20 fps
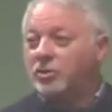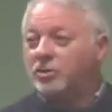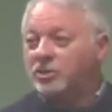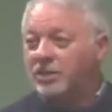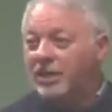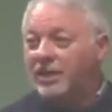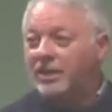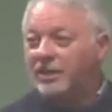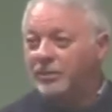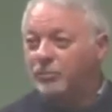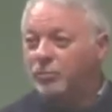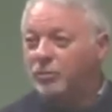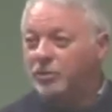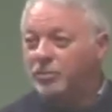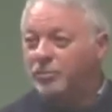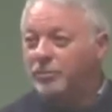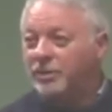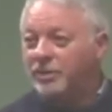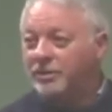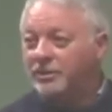her time
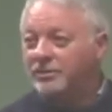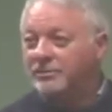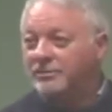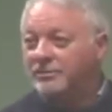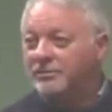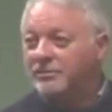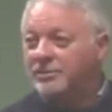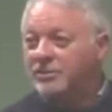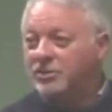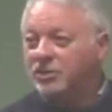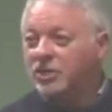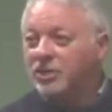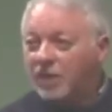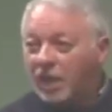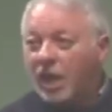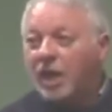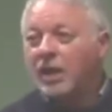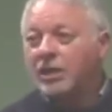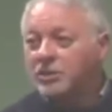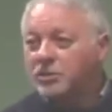with me. And she
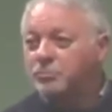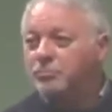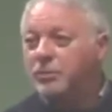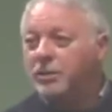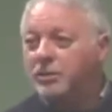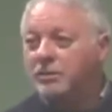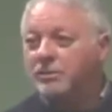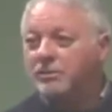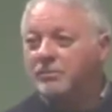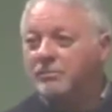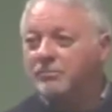likes me,